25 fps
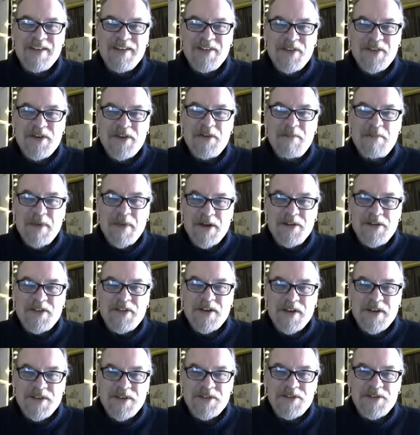that are better
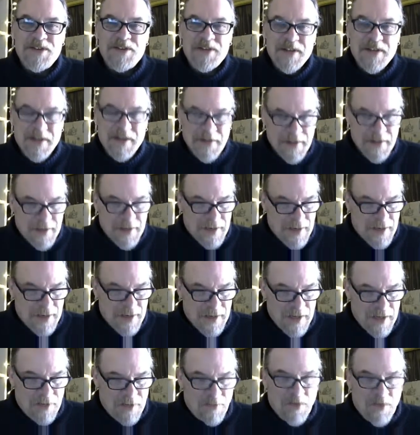than others,
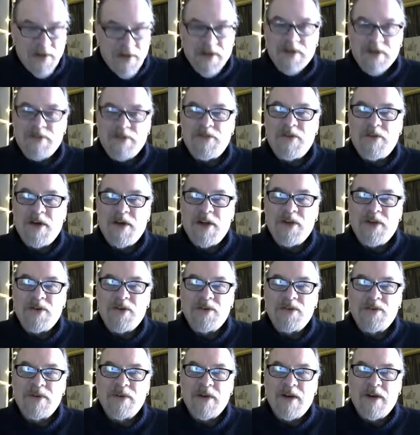and we're going to
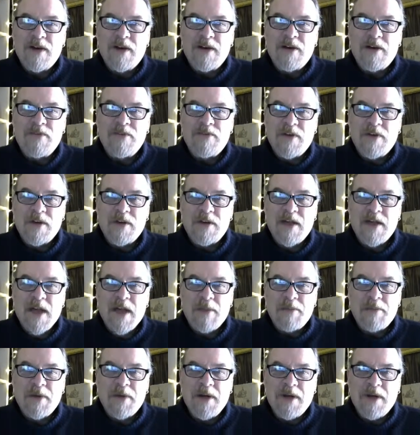follow von
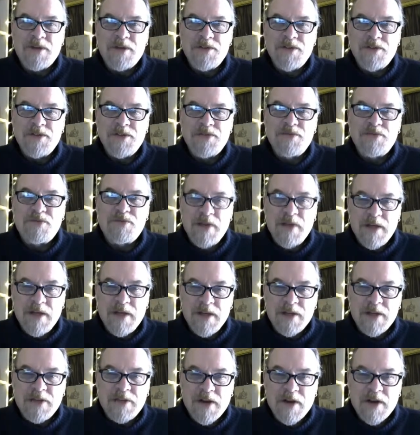Kampenhausen's
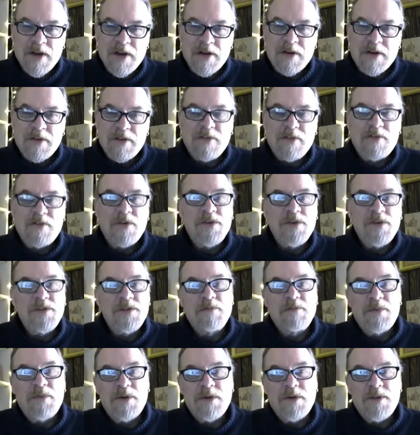reading there. The
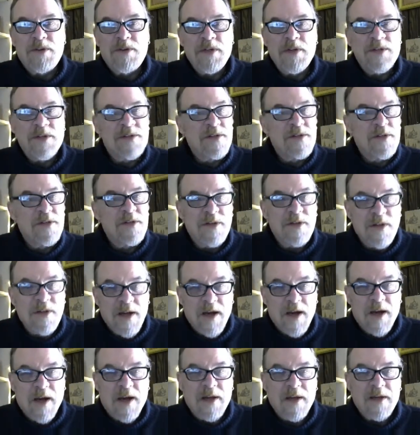virgin birth is
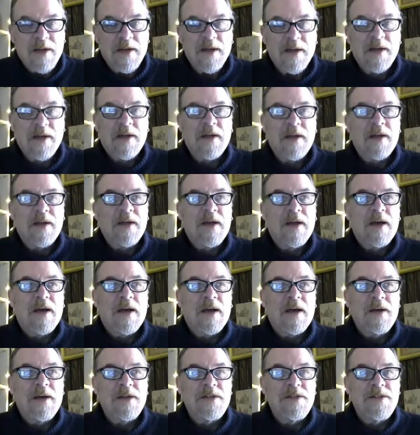not
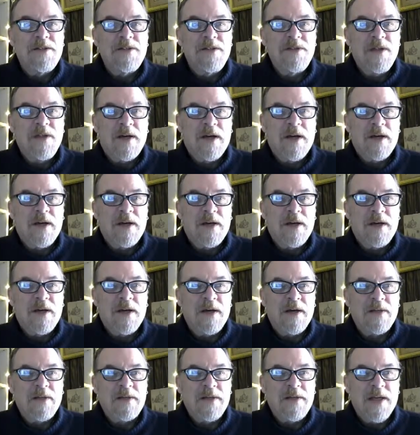a
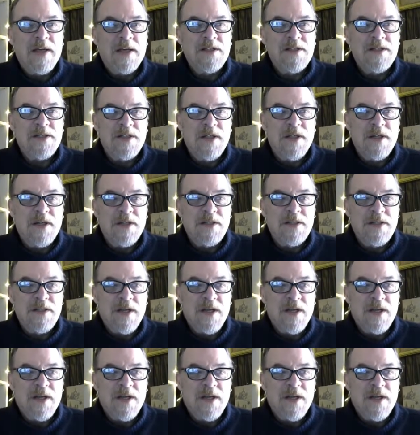text that,